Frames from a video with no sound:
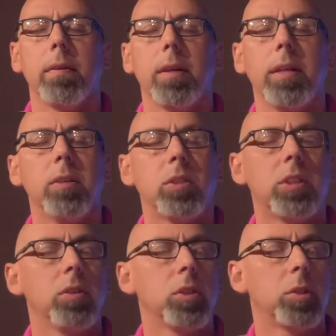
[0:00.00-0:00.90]
in your
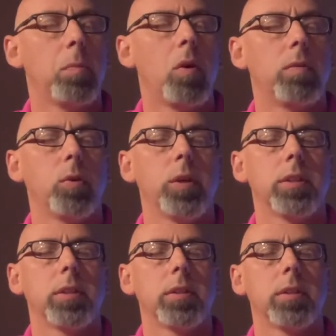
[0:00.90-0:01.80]
still small
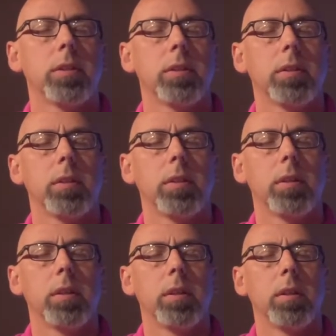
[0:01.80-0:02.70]
voice.
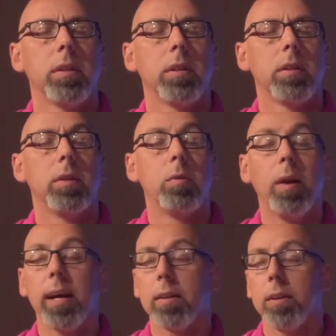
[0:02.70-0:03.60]

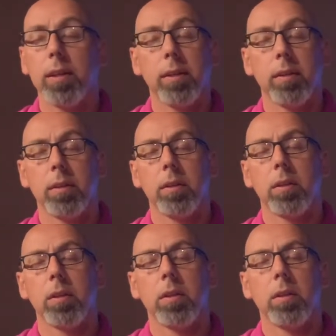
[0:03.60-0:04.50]
directly
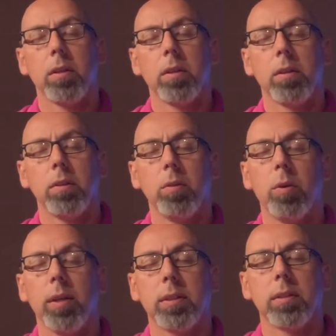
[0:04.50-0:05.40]
to
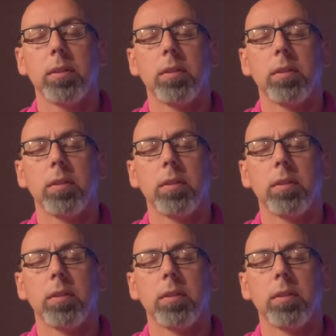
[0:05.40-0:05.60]
us.